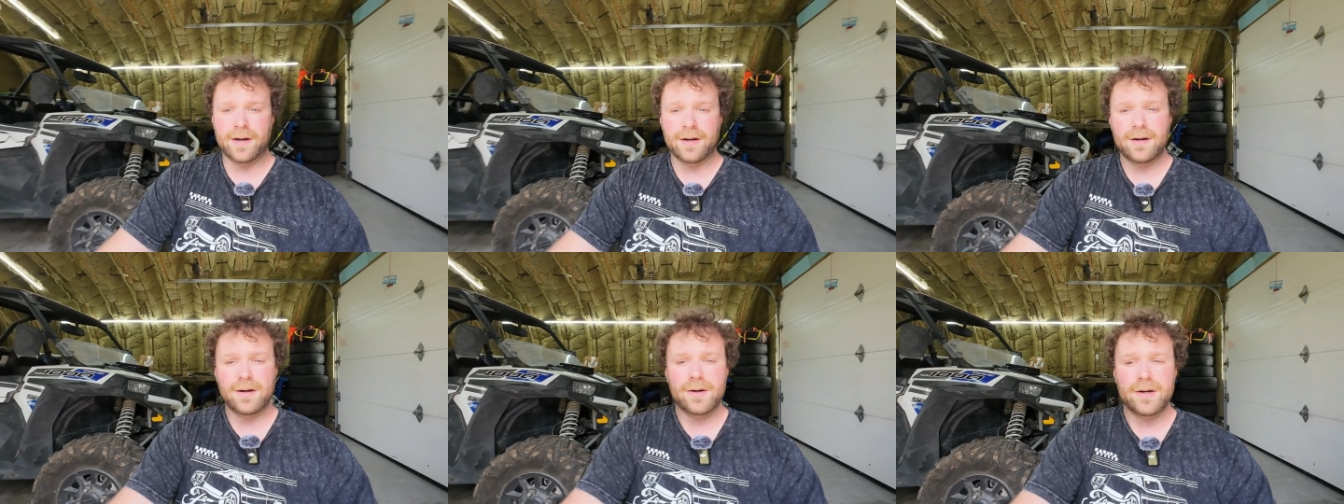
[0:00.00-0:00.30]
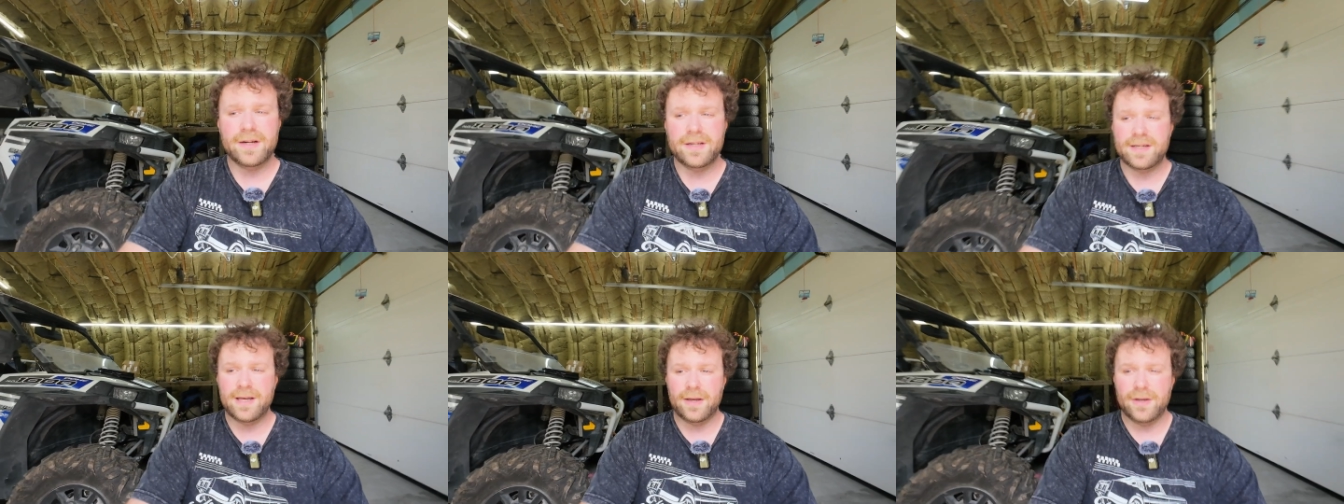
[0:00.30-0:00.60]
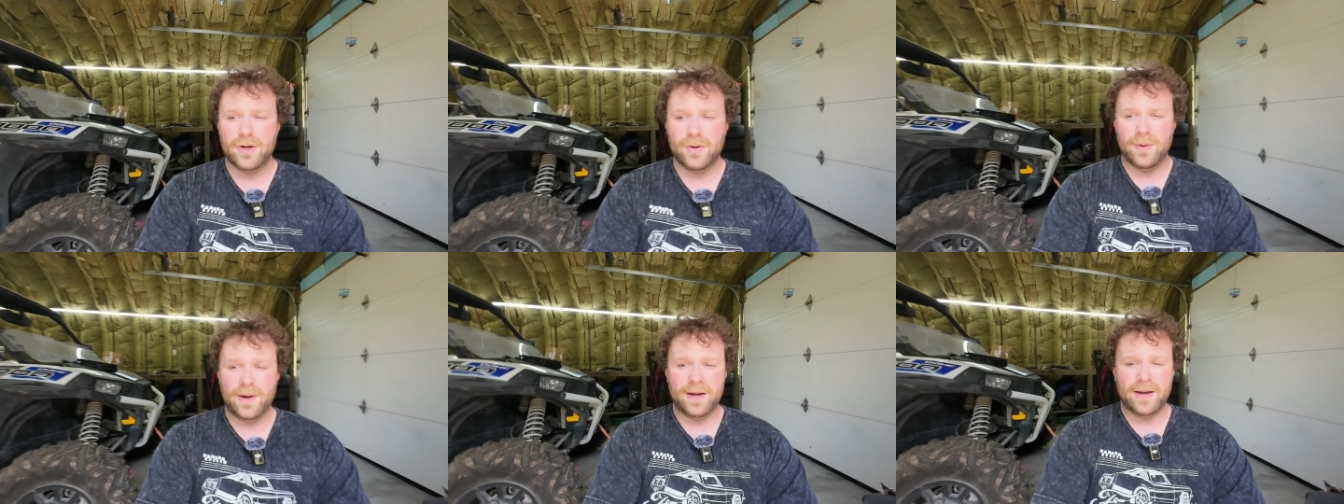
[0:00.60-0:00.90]
I can already
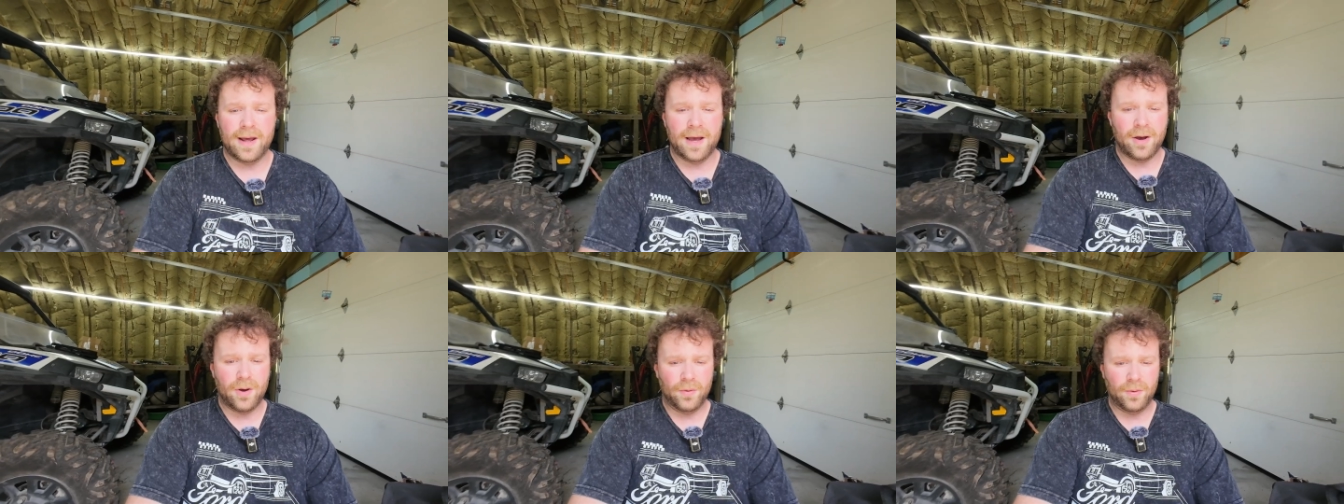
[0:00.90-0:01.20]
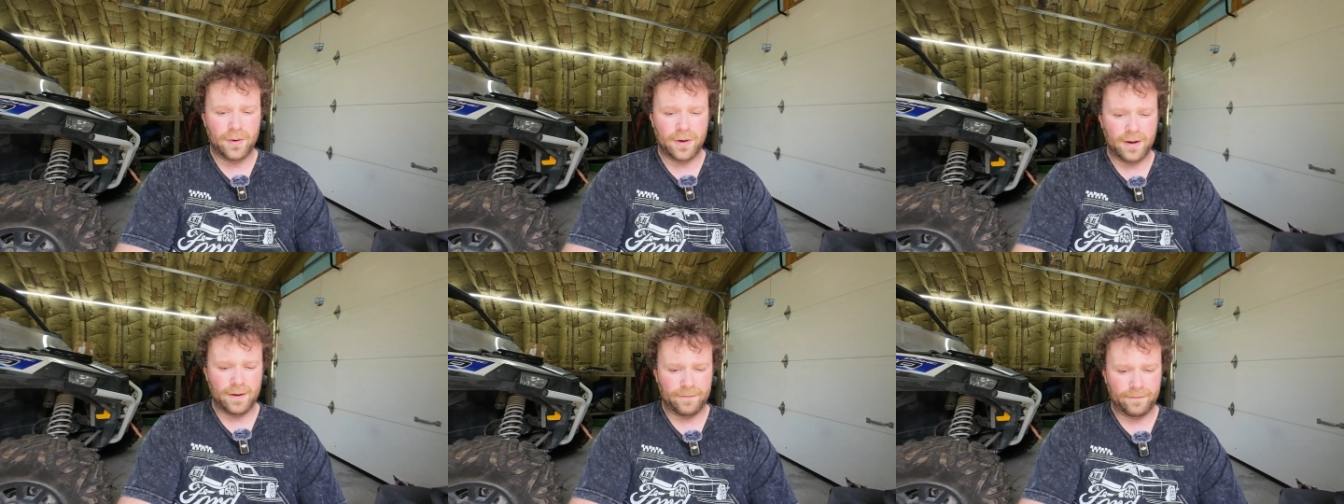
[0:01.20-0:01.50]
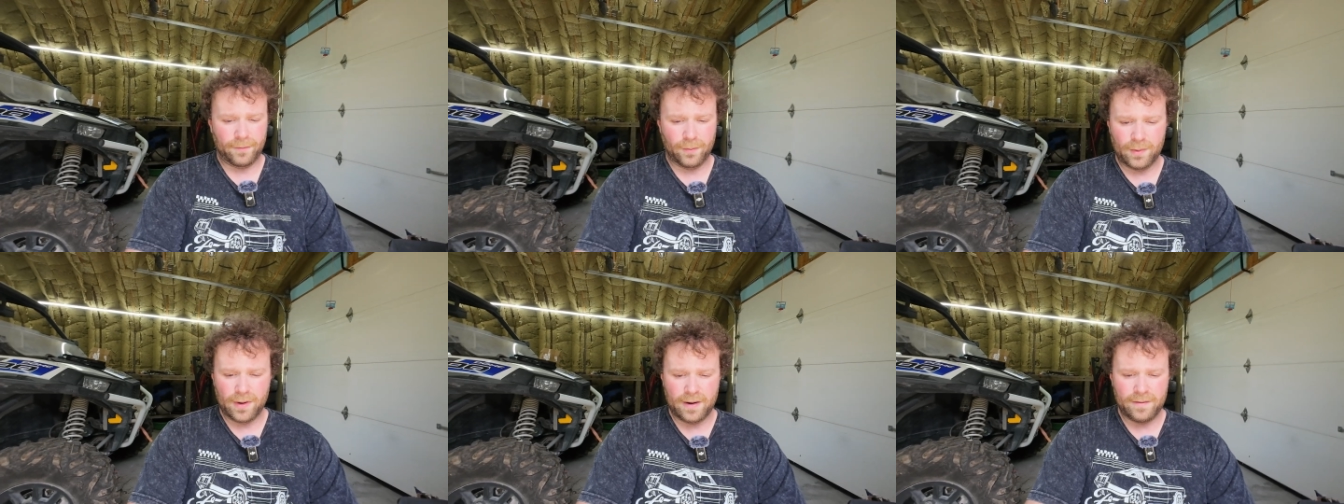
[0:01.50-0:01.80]
tell you right now, uh,
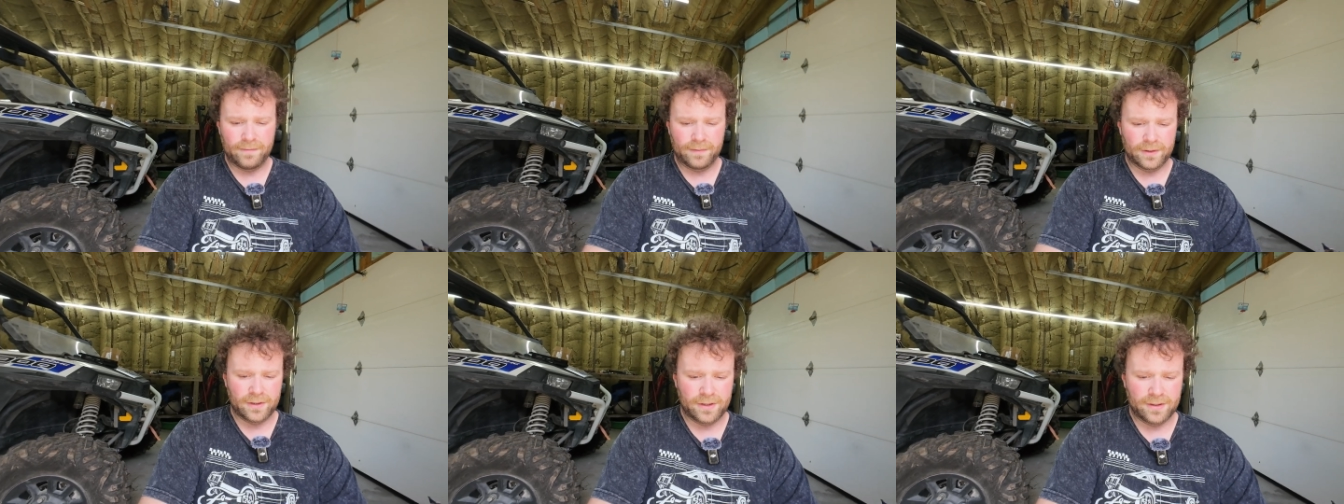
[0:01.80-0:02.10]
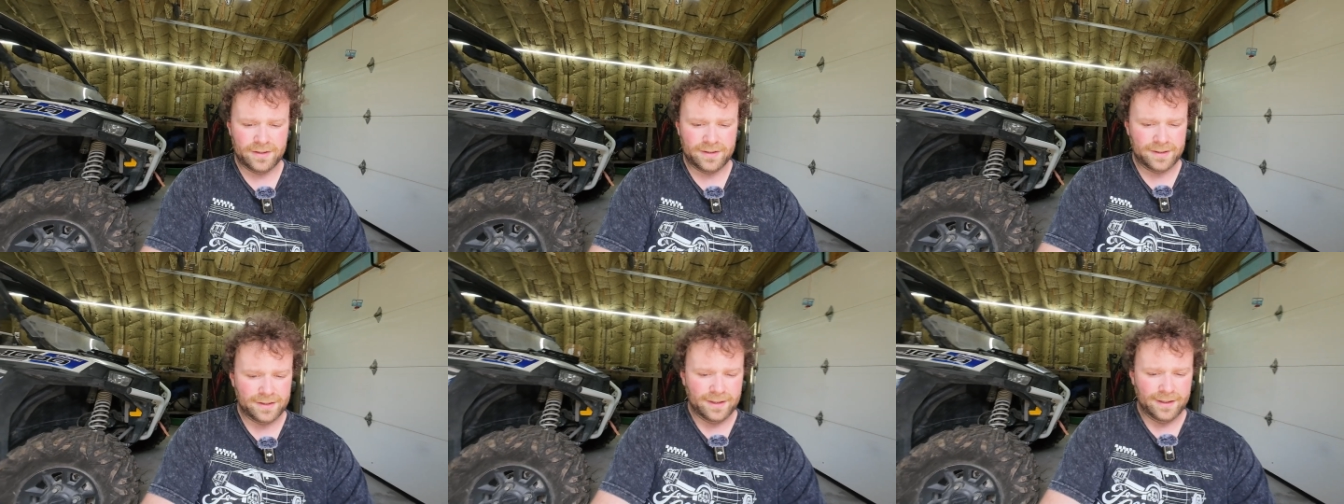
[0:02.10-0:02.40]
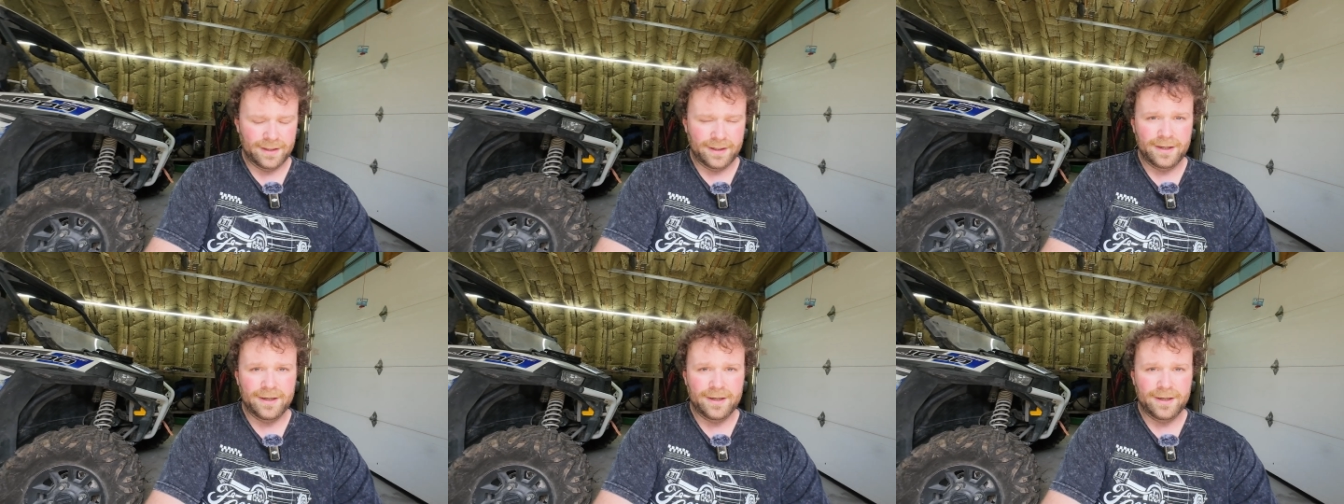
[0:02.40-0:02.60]
from what I've learned,